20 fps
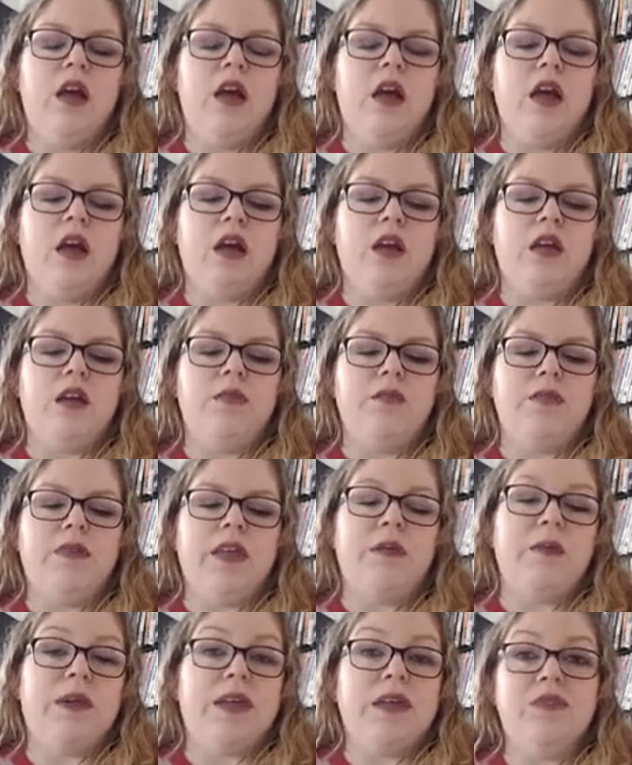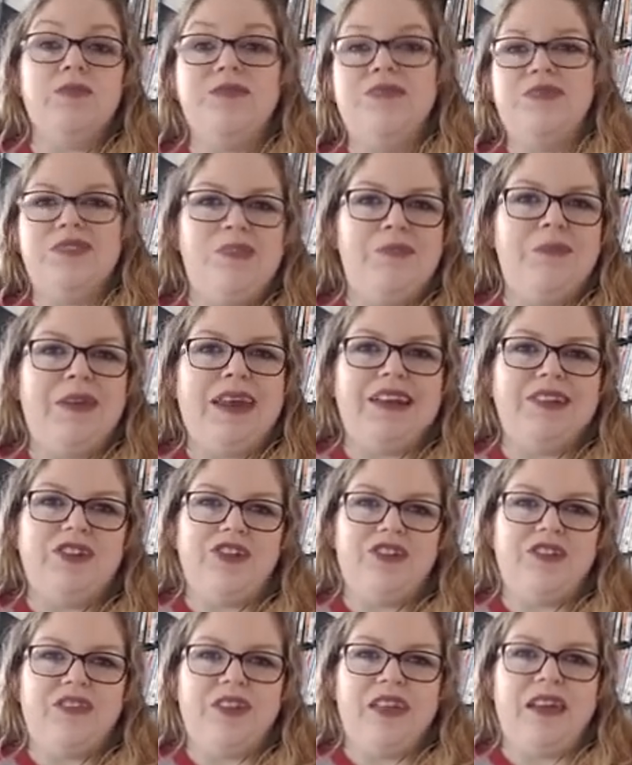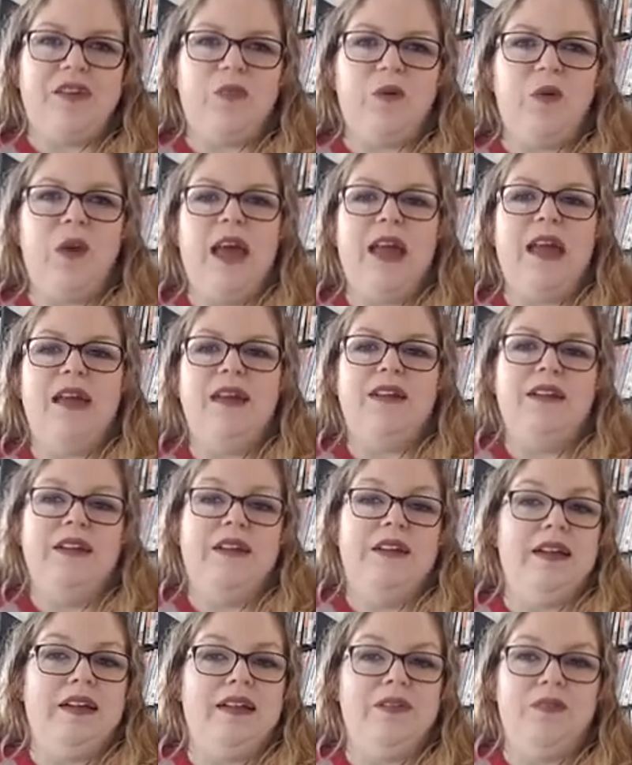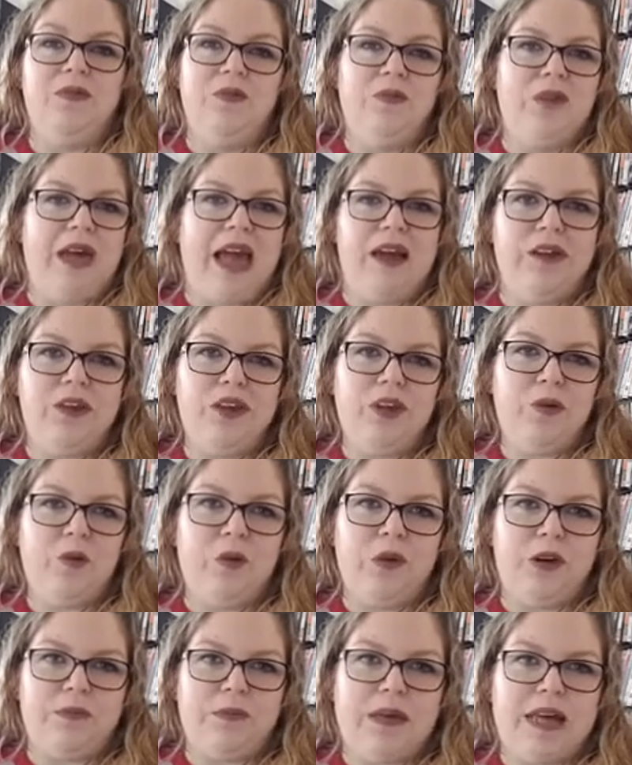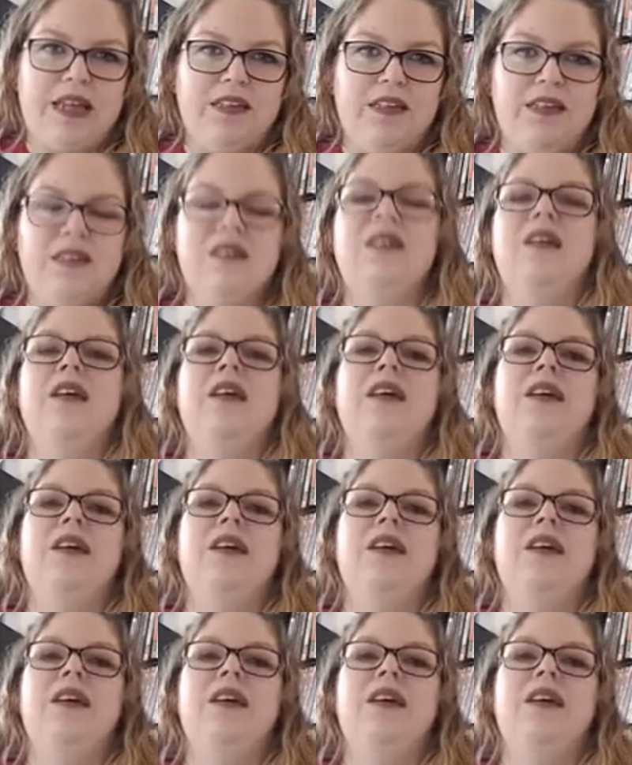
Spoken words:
Think about the manager thing. How do you work best?